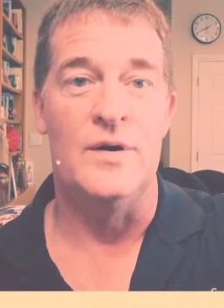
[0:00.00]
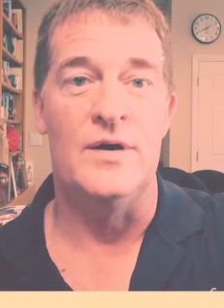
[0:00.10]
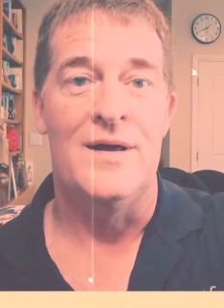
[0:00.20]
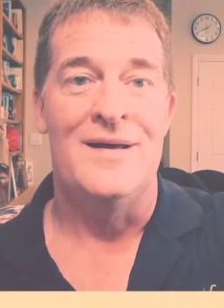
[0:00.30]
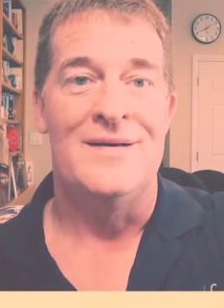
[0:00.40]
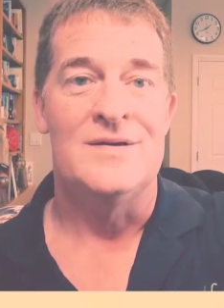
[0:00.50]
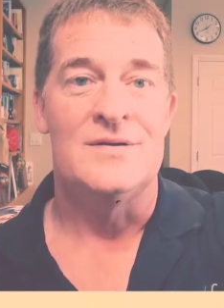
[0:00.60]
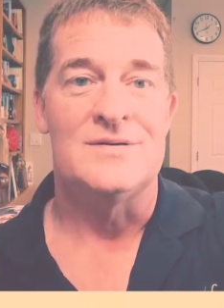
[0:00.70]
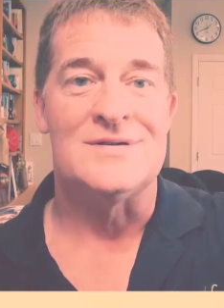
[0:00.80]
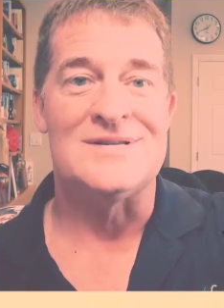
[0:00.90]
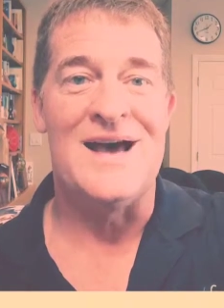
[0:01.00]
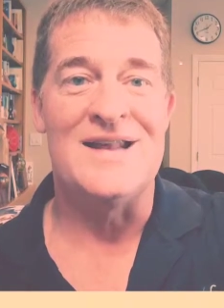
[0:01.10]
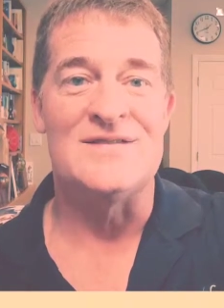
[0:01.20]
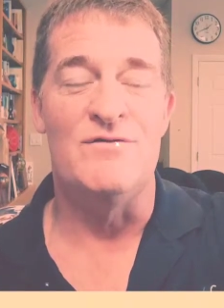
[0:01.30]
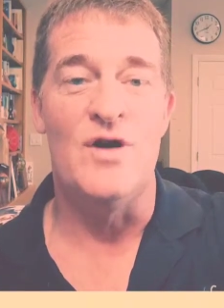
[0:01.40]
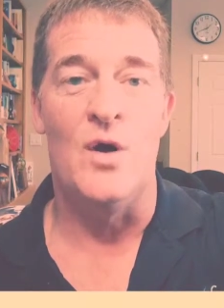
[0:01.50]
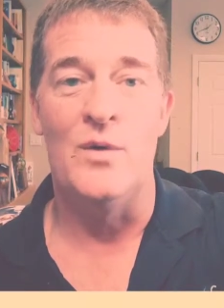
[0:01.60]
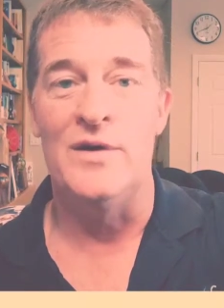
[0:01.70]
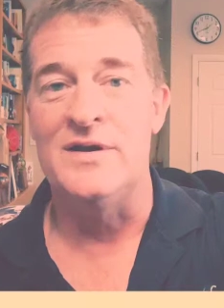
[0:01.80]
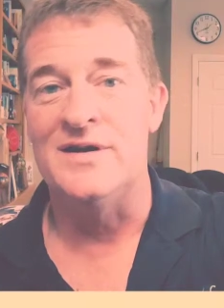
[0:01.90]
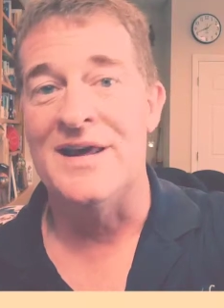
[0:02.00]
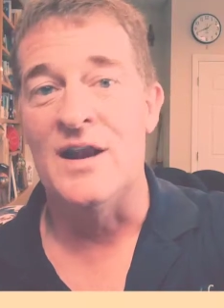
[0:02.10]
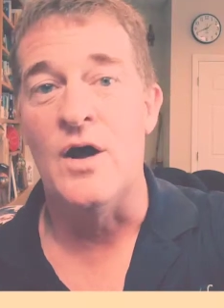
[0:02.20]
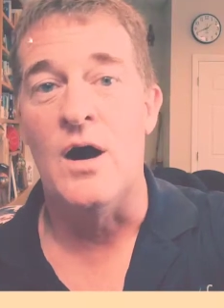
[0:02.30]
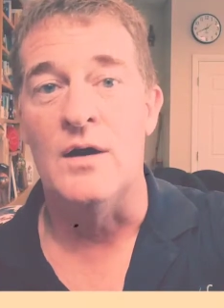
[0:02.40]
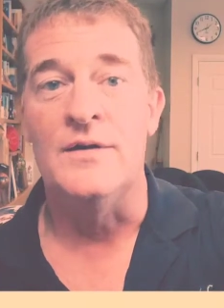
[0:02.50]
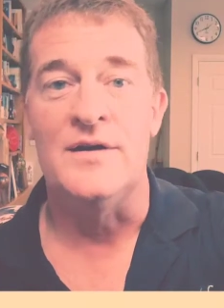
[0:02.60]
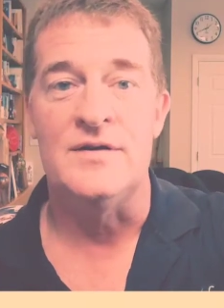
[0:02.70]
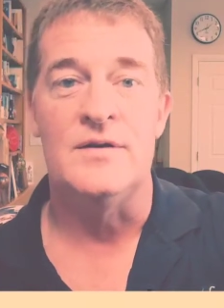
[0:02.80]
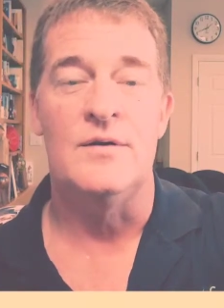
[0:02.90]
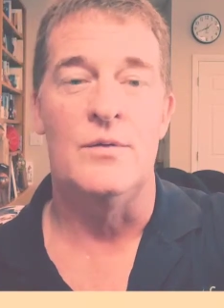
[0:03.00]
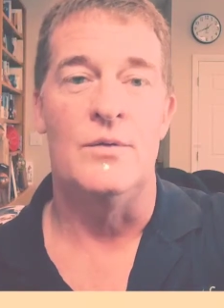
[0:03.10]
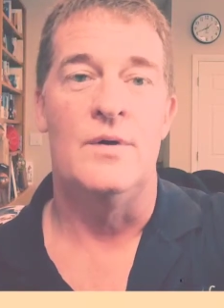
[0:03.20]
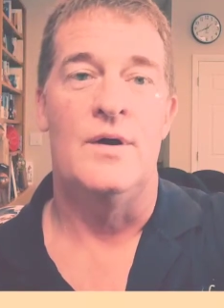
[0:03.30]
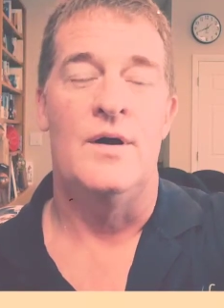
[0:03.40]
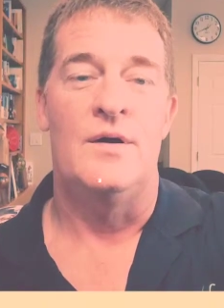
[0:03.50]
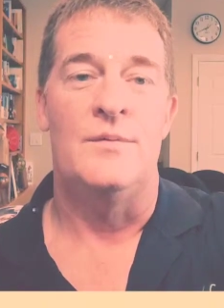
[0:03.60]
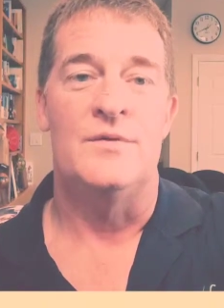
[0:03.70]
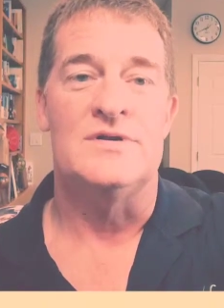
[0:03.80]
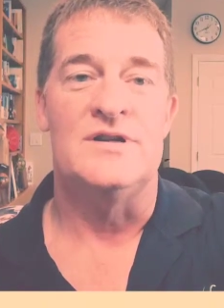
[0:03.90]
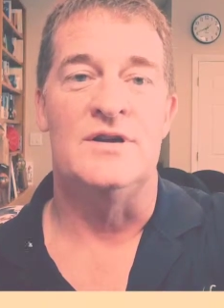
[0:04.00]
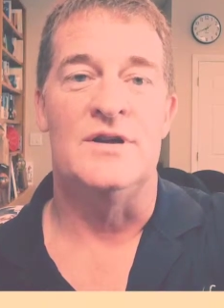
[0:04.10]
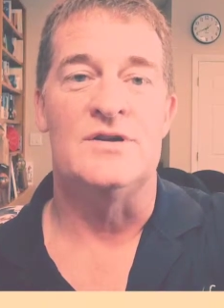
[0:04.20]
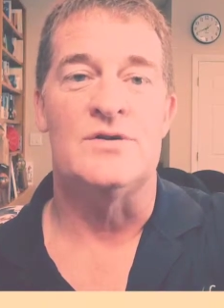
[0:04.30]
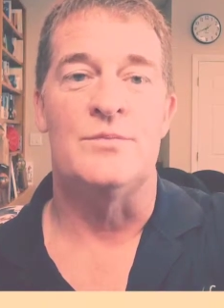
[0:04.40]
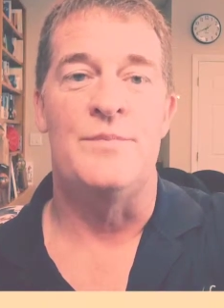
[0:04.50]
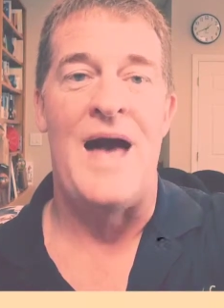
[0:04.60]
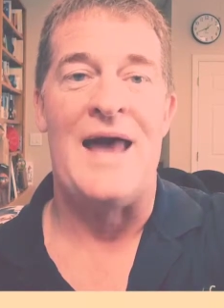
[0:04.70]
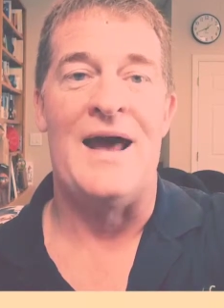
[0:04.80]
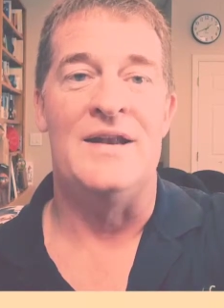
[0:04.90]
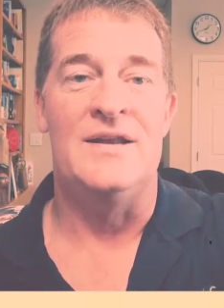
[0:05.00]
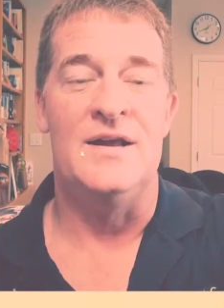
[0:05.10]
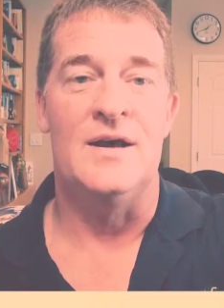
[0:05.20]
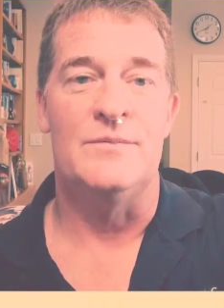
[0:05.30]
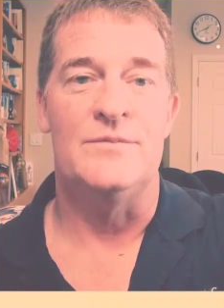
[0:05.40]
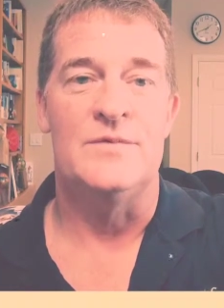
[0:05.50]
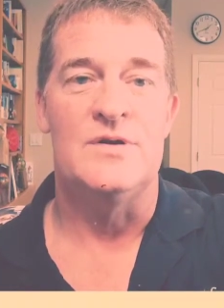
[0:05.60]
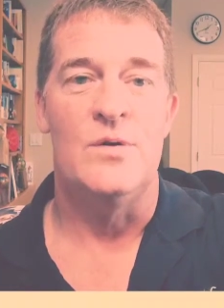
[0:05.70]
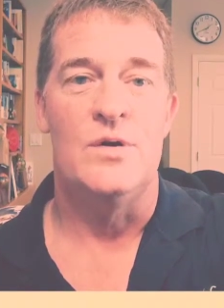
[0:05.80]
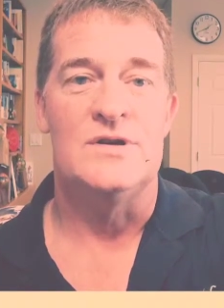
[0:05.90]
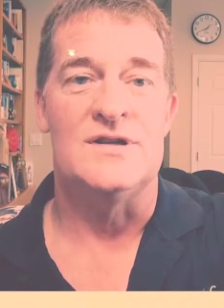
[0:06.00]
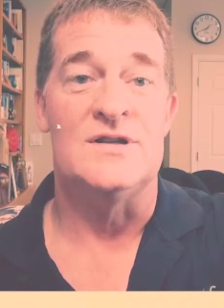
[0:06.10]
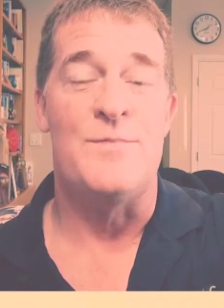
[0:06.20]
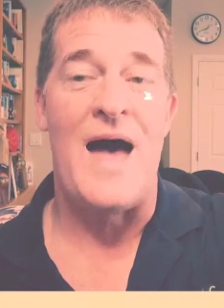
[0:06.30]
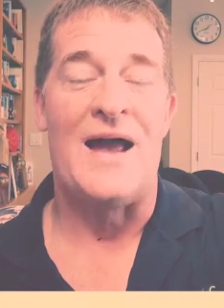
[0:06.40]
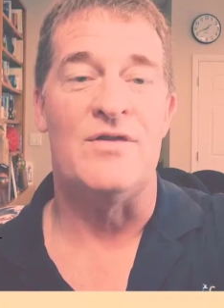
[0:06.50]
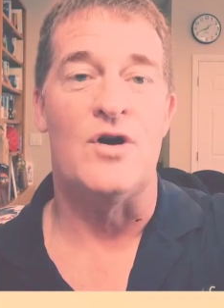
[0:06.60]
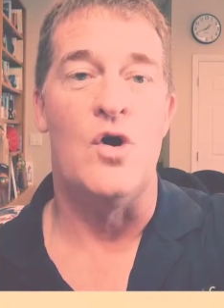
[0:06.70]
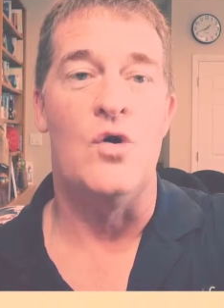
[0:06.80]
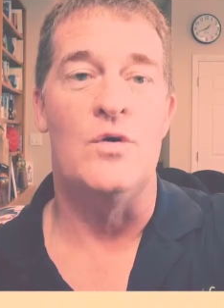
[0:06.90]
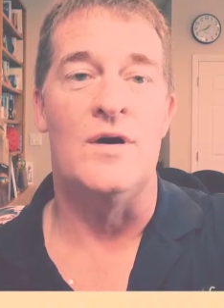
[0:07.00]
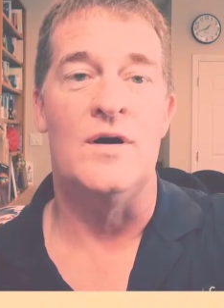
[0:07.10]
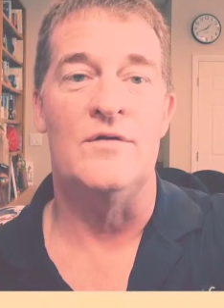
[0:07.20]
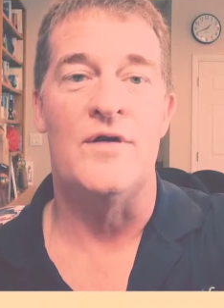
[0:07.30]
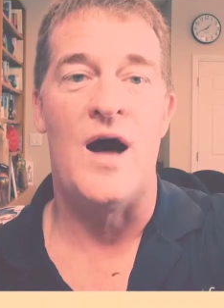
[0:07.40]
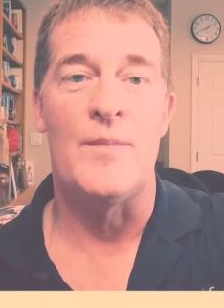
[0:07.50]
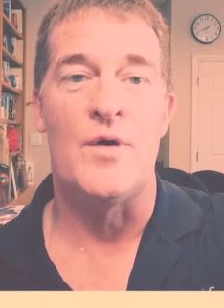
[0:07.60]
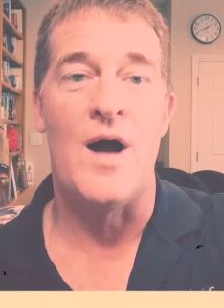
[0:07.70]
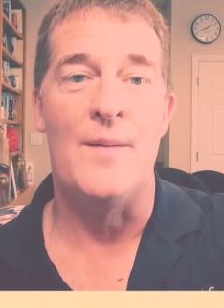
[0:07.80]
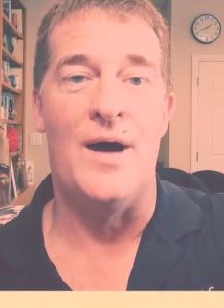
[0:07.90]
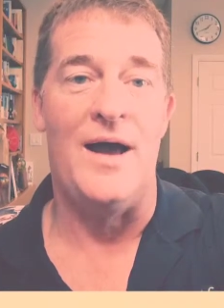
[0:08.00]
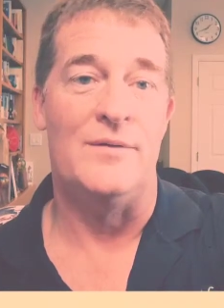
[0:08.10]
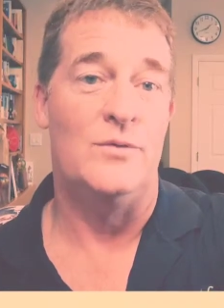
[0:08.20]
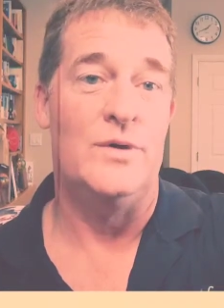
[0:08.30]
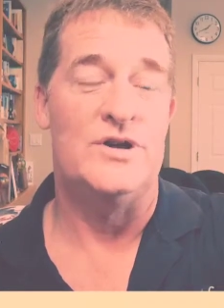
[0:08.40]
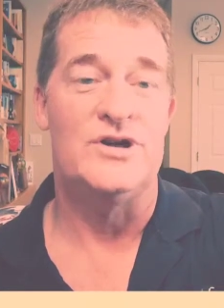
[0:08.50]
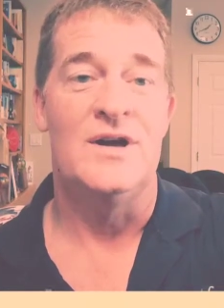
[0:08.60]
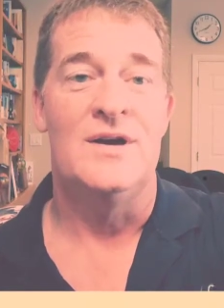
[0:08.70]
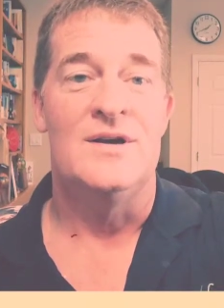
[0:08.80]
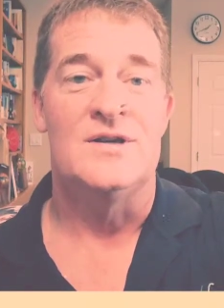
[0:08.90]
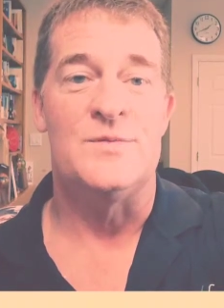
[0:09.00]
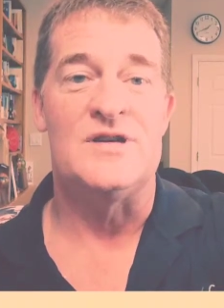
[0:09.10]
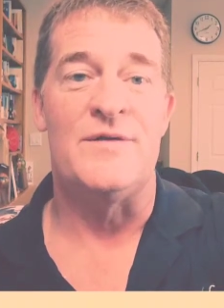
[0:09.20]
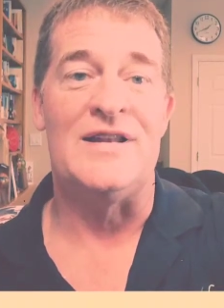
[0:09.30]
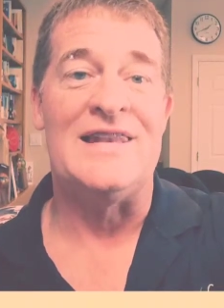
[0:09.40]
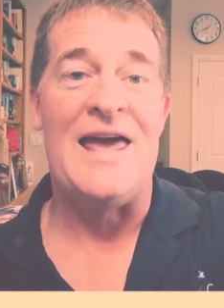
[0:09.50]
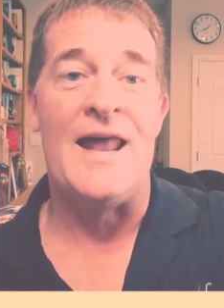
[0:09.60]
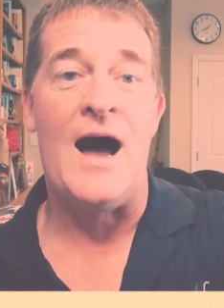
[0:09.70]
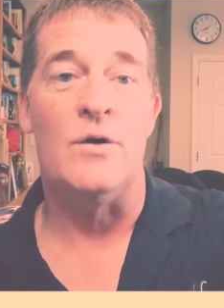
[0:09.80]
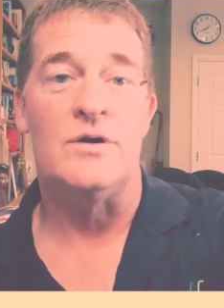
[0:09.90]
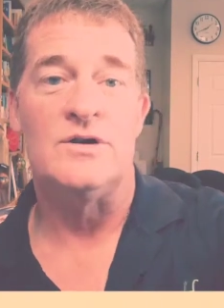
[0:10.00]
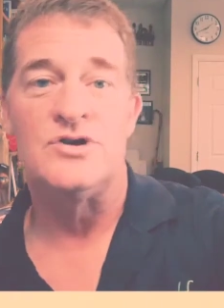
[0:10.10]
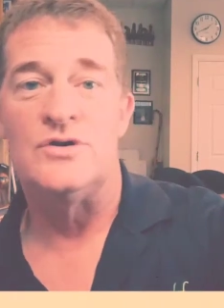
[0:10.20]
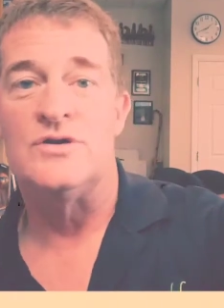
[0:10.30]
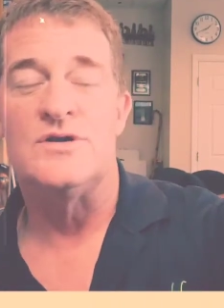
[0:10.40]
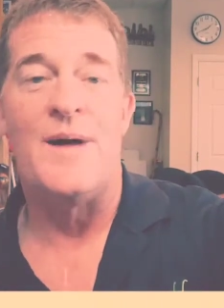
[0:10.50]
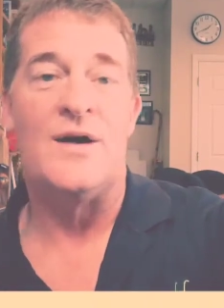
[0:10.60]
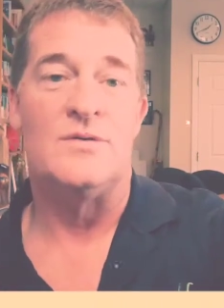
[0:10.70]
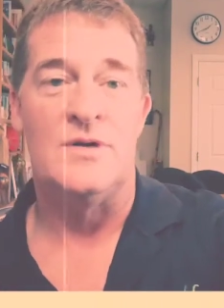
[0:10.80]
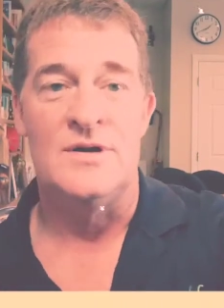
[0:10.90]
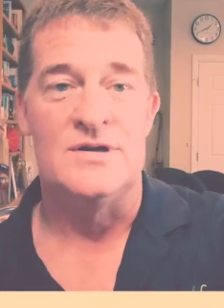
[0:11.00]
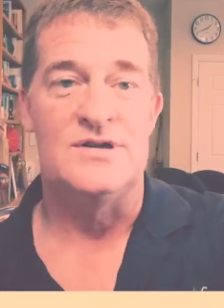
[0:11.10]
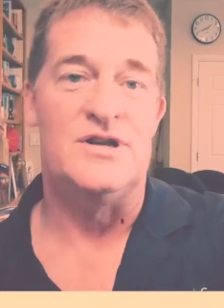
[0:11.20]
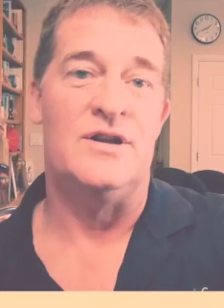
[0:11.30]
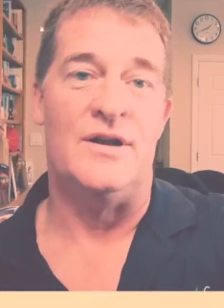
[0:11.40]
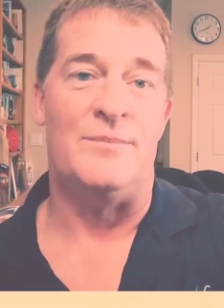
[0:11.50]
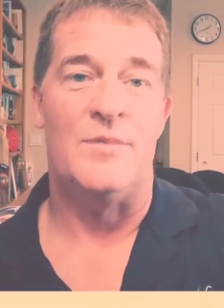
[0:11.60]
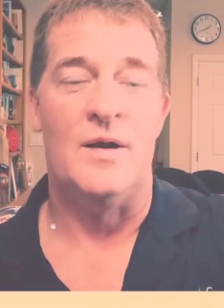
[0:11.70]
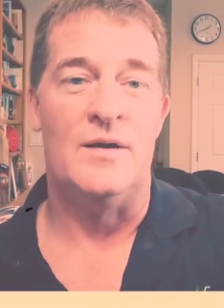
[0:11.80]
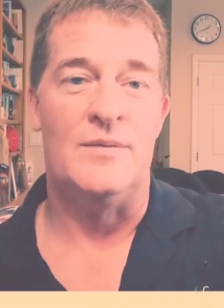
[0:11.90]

And societies have known that to get along that stealing is a bad idea since back at the Code of Hammurabi, which specifically laid out concerns about stealing.